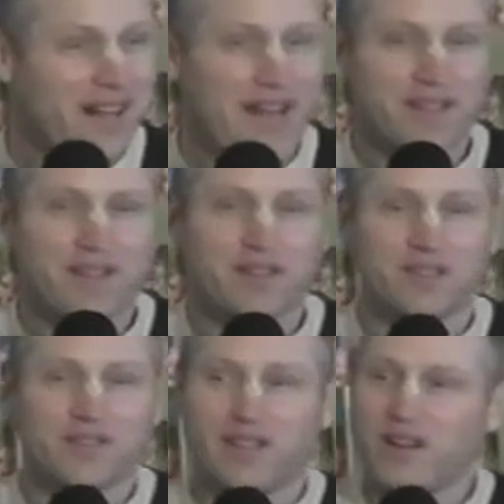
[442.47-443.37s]
And
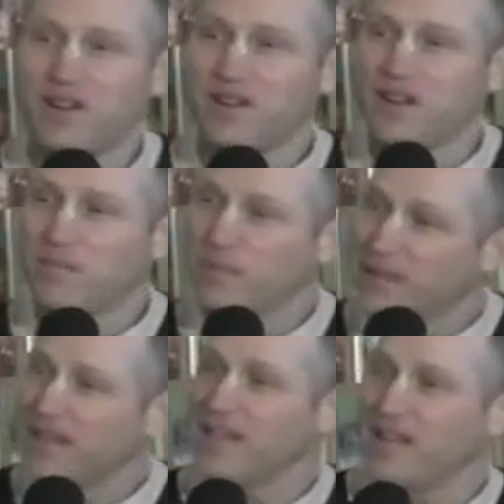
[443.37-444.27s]
their
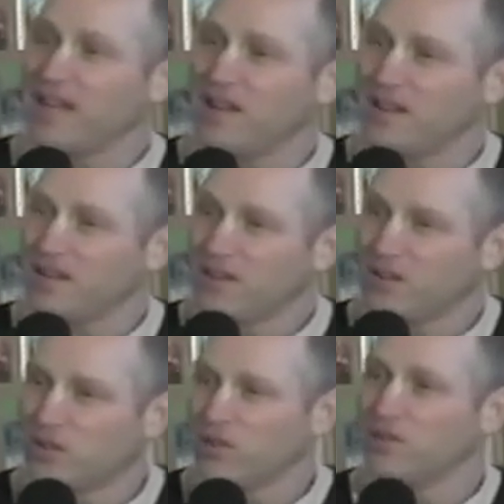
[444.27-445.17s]
ability
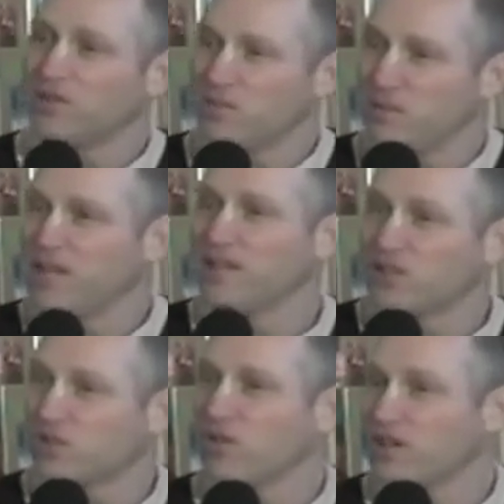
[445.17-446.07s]
grew to meet
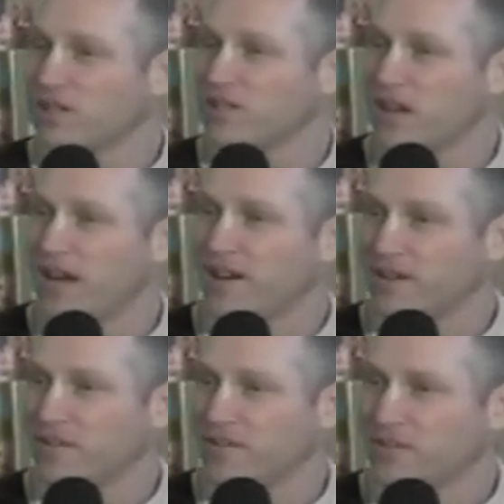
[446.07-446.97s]
their strong
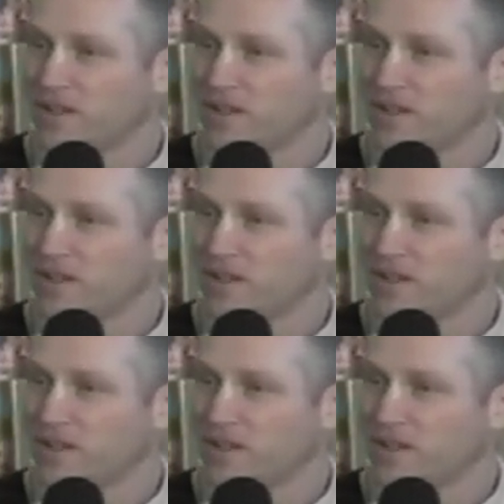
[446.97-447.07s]
desire.